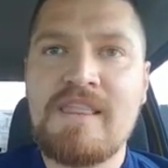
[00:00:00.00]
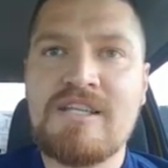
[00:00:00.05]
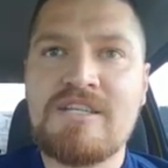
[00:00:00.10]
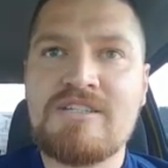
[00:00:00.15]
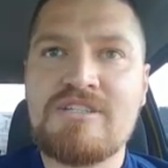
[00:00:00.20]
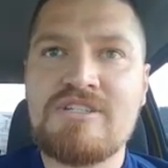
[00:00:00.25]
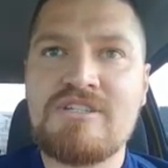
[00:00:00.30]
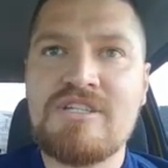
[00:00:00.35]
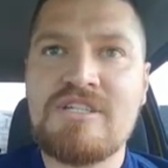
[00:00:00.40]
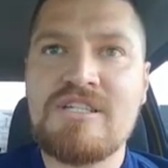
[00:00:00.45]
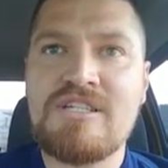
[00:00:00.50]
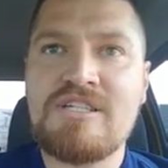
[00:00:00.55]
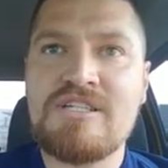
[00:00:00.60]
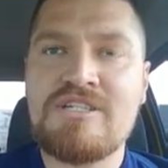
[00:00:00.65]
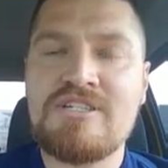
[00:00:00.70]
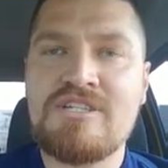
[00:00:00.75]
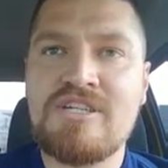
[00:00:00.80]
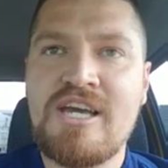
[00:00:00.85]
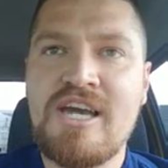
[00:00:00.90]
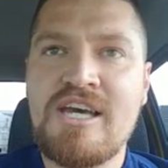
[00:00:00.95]
she
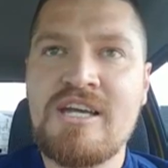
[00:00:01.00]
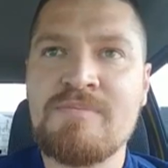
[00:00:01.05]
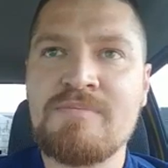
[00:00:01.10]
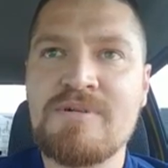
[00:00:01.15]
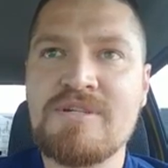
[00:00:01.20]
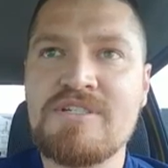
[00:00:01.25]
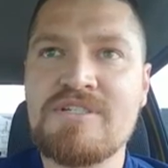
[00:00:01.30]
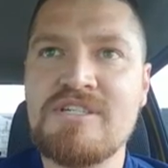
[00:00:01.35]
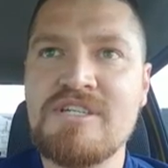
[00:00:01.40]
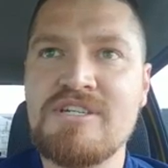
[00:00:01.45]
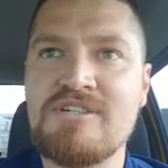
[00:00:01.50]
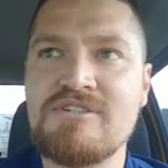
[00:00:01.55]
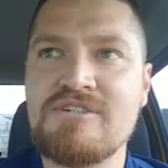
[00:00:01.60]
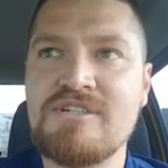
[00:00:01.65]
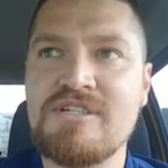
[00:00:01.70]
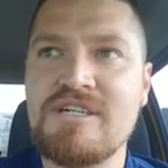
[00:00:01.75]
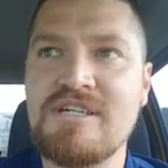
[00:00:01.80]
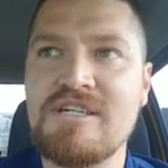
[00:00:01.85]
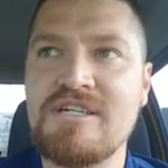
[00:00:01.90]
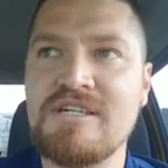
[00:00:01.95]
had a procedure
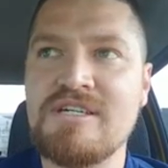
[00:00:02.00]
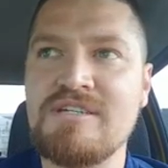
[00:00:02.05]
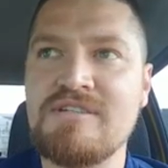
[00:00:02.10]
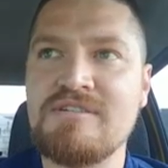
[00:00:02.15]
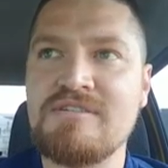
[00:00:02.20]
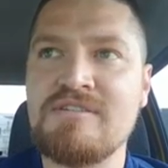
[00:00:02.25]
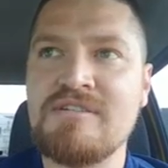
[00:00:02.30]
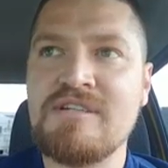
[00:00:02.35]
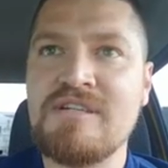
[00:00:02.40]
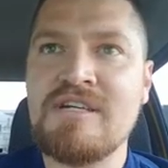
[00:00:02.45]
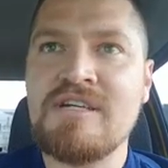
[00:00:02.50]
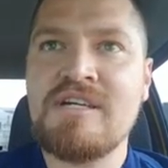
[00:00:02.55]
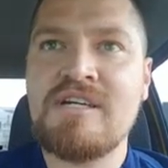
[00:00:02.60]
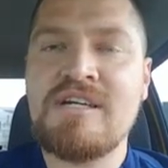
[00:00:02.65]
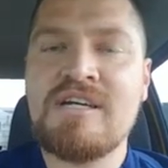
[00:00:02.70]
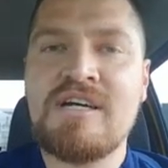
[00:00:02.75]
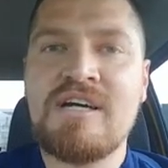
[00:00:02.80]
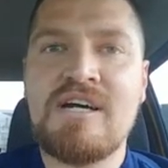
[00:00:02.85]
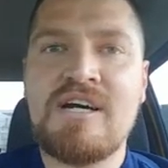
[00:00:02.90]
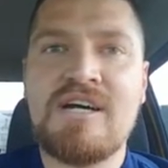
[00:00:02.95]
done
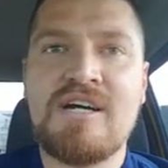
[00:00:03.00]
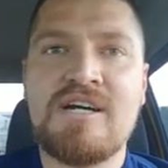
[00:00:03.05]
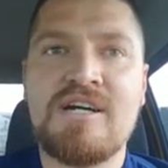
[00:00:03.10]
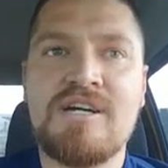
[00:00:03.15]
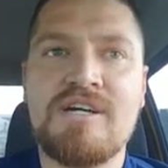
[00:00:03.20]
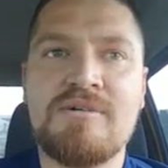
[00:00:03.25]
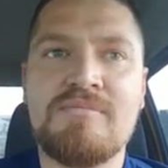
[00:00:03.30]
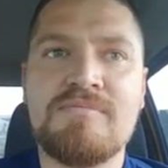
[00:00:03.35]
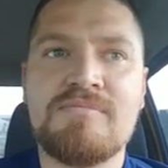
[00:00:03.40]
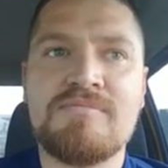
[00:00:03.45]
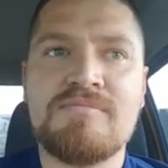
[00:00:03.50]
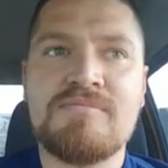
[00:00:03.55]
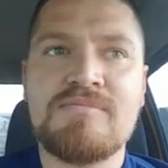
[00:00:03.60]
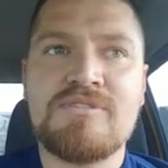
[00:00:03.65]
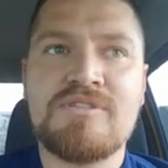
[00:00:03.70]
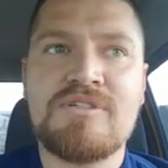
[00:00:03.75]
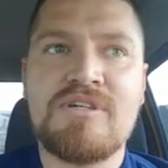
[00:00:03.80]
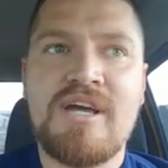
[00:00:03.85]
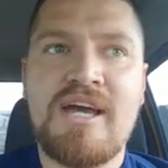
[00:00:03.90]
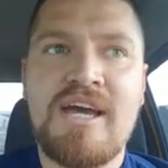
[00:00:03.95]

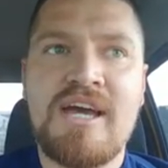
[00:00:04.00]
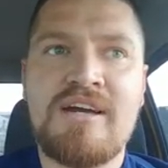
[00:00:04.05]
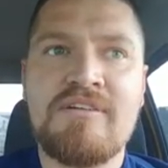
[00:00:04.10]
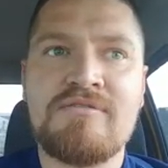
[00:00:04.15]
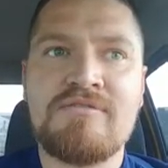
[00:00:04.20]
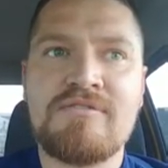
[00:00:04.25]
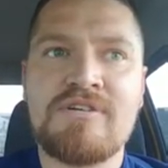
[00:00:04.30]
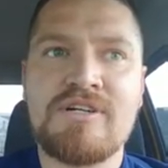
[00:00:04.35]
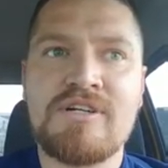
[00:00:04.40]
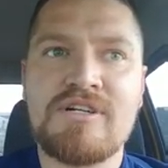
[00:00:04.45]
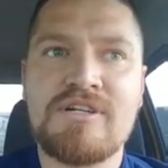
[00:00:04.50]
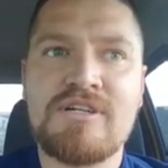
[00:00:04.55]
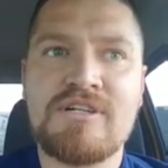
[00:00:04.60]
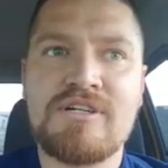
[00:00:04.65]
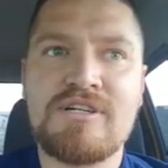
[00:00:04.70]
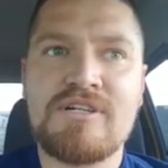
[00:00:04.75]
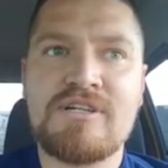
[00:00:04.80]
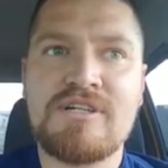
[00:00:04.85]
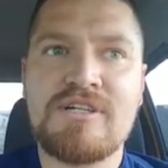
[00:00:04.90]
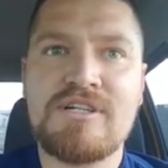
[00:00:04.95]
to have
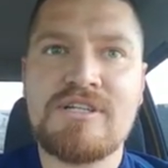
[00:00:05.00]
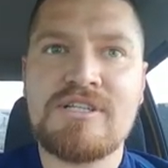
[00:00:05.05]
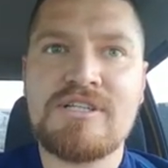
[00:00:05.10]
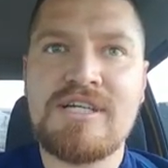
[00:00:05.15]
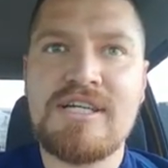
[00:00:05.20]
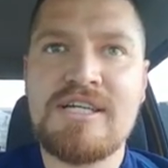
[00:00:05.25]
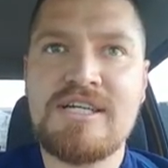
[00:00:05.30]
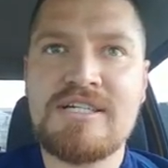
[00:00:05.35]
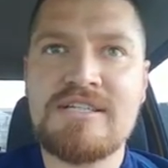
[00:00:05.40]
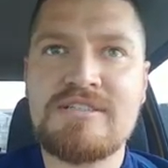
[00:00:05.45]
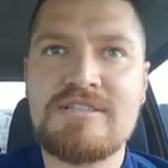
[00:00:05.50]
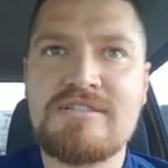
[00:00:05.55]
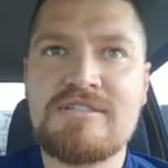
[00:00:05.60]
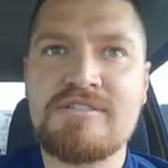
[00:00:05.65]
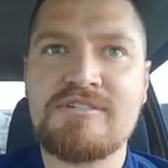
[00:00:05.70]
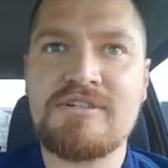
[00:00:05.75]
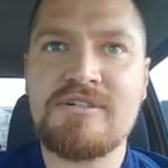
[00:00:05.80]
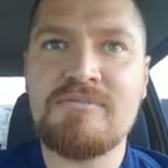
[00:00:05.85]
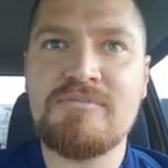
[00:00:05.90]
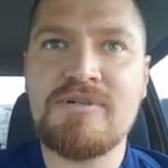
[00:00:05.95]
her legs
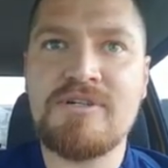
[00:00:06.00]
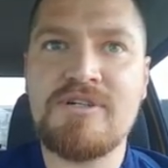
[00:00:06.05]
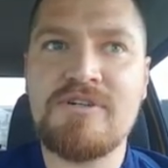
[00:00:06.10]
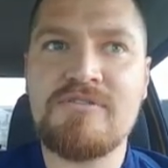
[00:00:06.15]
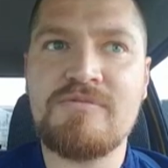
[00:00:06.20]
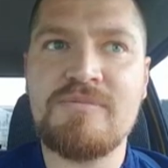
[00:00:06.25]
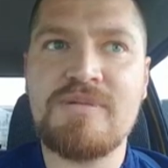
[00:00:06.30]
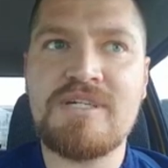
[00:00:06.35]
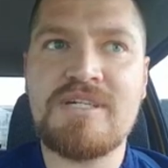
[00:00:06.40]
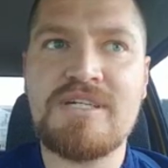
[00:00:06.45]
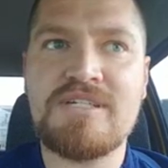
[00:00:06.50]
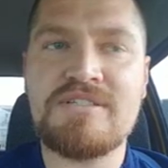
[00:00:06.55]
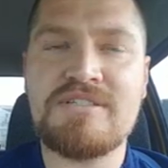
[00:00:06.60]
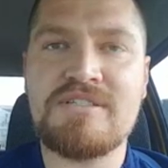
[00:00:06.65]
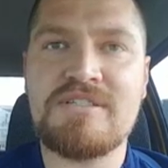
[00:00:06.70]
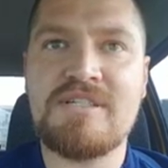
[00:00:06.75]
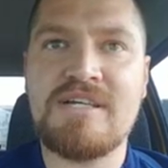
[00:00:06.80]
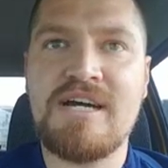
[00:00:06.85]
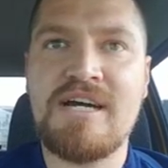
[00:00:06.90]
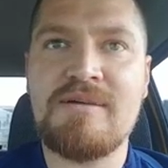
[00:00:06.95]
removed because
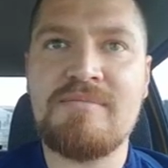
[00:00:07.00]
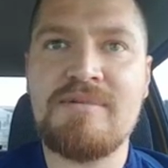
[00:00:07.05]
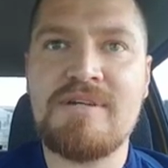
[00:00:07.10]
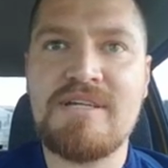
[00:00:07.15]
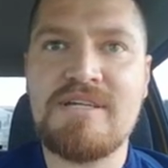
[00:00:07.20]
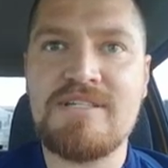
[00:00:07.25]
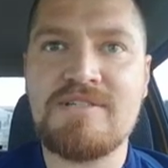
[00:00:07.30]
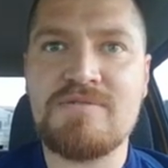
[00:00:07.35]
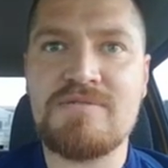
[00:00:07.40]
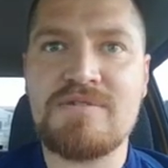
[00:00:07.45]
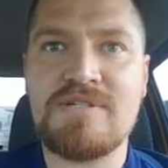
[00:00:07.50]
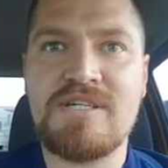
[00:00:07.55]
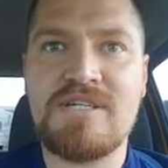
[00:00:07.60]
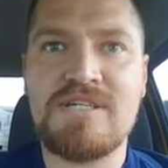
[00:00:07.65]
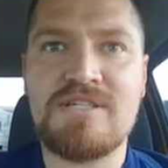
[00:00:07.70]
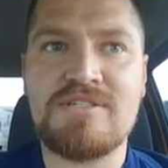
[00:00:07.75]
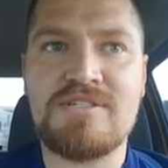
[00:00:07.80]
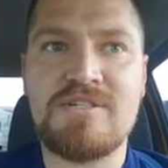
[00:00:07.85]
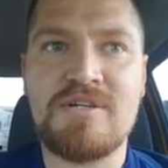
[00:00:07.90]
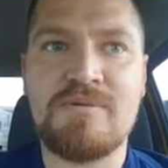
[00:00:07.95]
the diabetes was
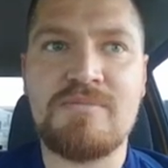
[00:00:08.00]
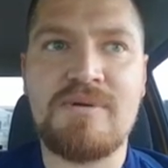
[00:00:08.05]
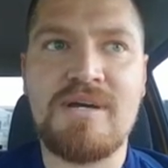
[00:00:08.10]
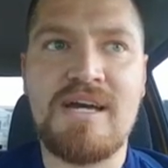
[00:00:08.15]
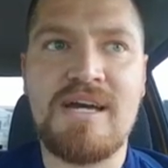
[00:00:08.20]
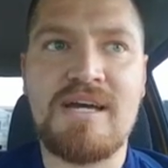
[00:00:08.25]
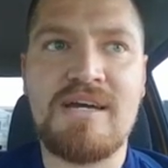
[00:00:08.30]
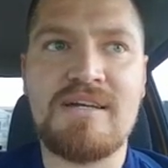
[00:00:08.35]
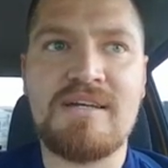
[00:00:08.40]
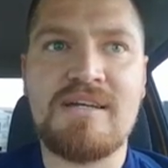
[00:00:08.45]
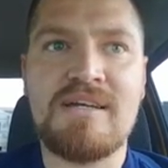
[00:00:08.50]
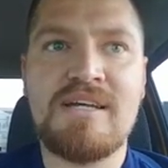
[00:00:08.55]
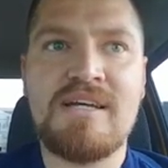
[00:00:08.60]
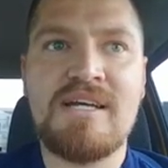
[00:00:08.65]
getting so bad,